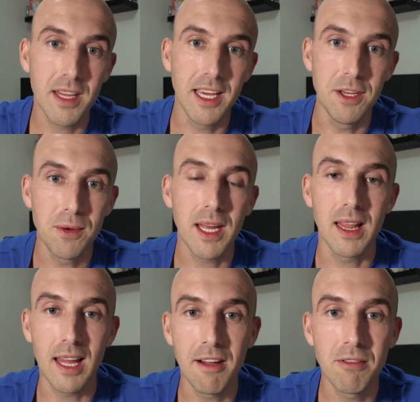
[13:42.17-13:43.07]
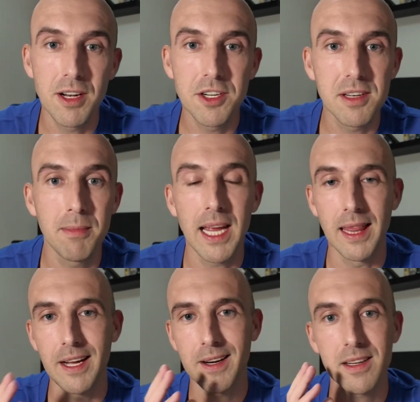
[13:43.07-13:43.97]
that you can leverage to
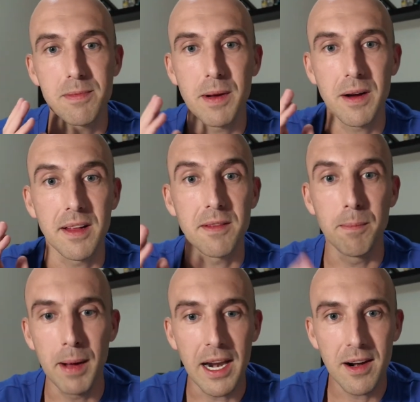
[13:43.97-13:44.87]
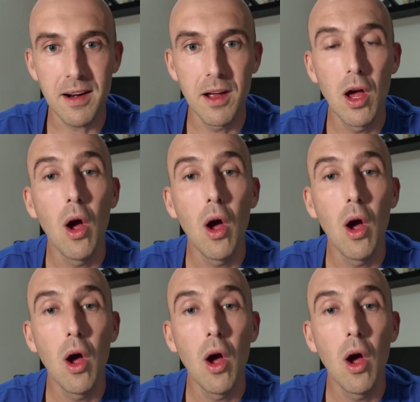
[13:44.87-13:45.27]
make their experience better,